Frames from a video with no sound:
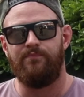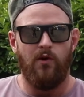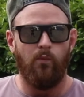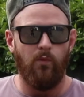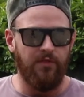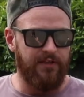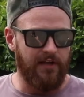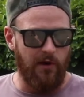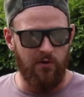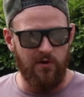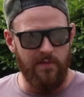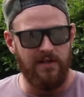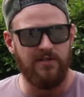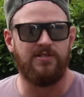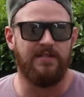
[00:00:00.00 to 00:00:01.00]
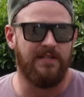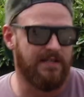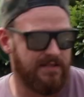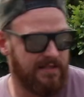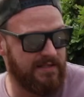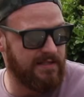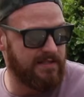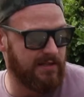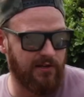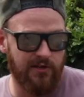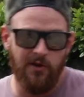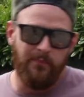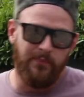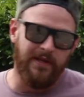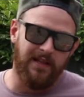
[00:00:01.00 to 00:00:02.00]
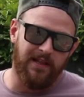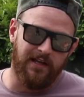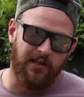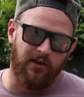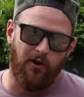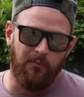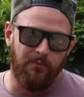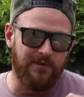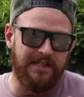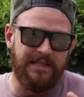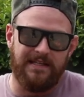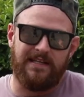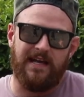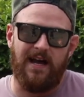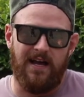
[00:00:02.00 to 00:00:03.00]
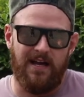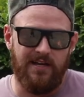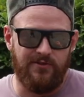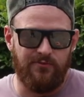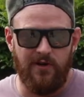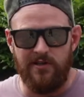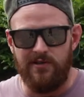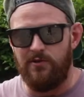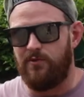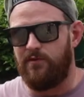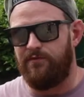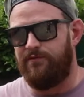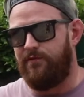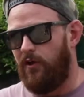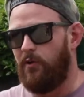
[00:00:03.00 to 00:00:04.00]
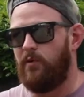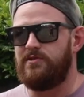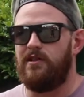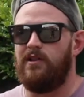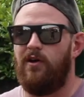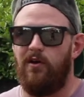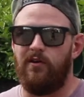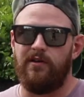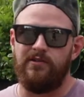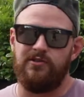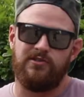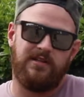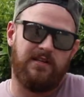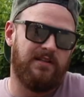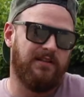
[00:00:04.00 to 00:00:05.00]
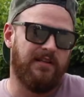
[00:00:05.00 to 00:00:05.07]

One thing I want to mention is this isn't going to be like a complete guide where you follow us along and just